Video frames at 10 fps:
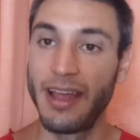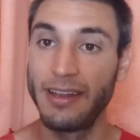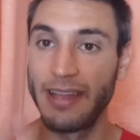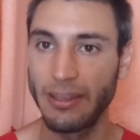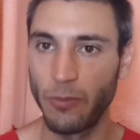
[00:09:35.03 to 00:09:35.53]

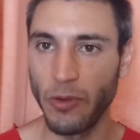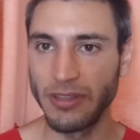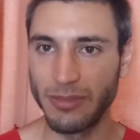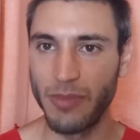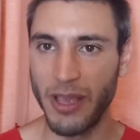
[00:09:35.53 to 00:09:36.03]
that
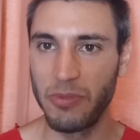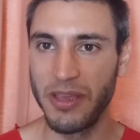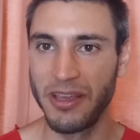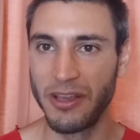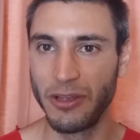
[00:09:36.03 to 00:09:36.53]
wants
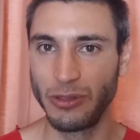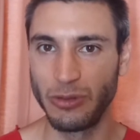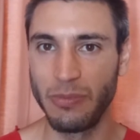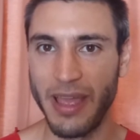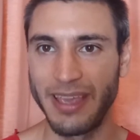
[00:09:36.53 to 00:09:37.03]
maybe
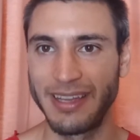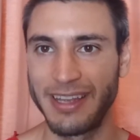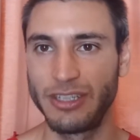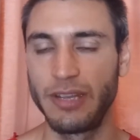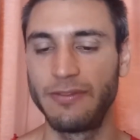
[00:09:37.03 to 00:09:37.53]
to make and
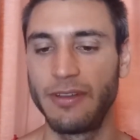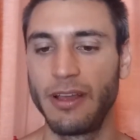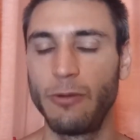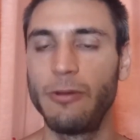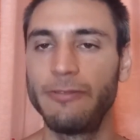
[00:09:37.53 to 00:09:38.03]
achieve
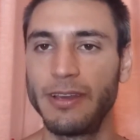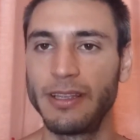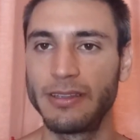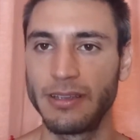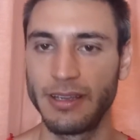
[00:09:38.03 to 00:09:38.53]
with
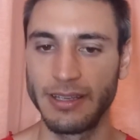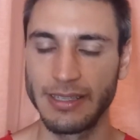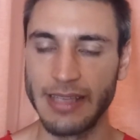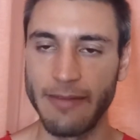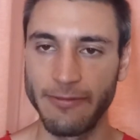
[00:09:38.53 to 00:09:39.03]
it
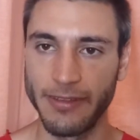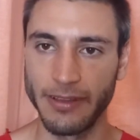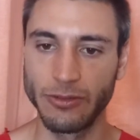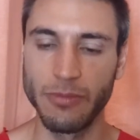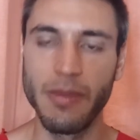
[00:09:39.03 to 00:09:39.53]

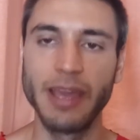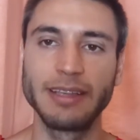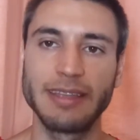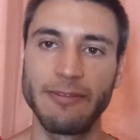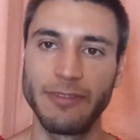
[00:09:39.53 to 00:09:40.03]
something, to make
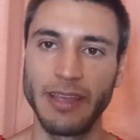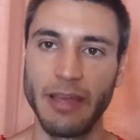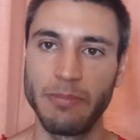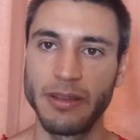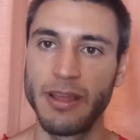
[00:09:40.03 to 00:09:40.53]
something
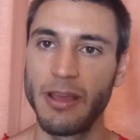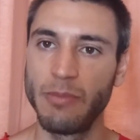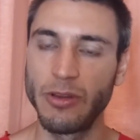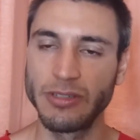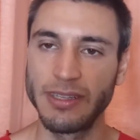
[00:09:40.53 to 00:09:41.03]
happen,
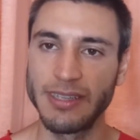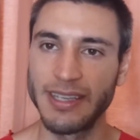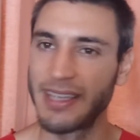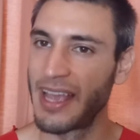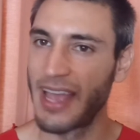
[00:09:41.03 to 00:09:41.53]
because it
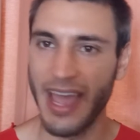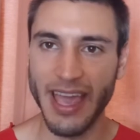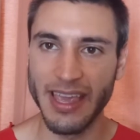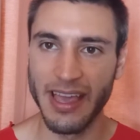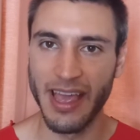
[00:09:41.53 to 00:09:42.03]
says,
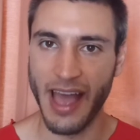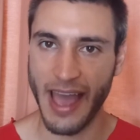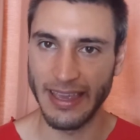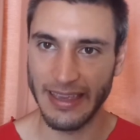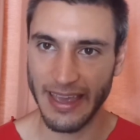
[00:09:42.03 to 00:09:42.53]
hey,
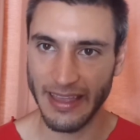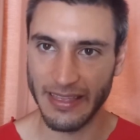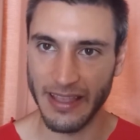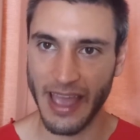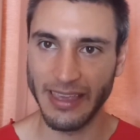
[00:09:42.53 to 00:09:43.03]
I
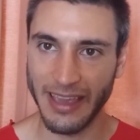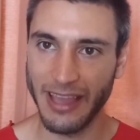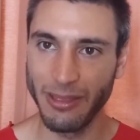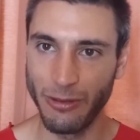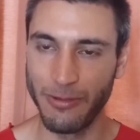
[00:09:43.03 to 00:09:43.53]

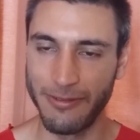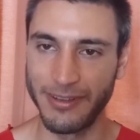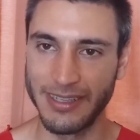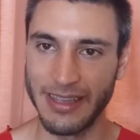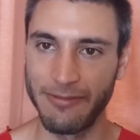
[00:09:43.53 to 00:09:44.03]
can do with
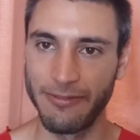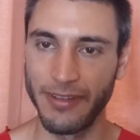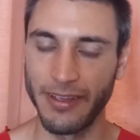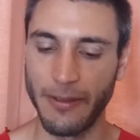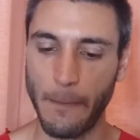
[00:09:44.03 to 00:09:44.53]
it
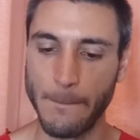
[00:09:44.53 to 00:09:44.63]
something.